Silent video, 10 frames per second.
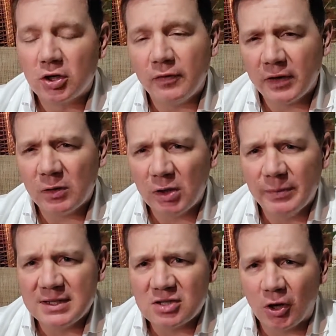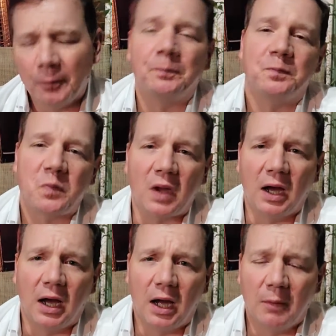Could very well be so.
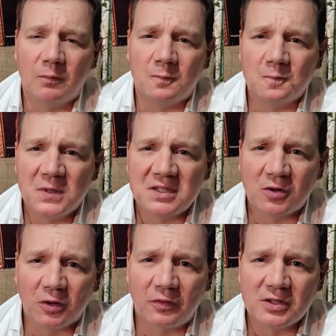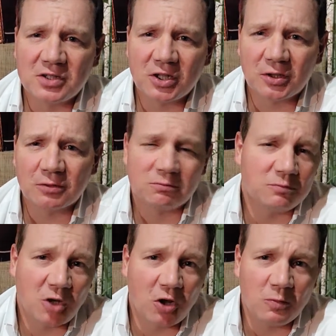Is it Old Fitzgerald?
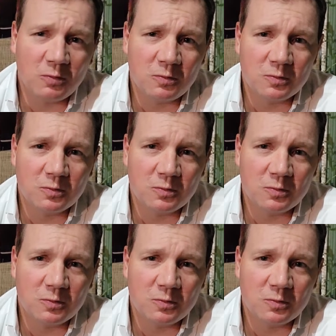No.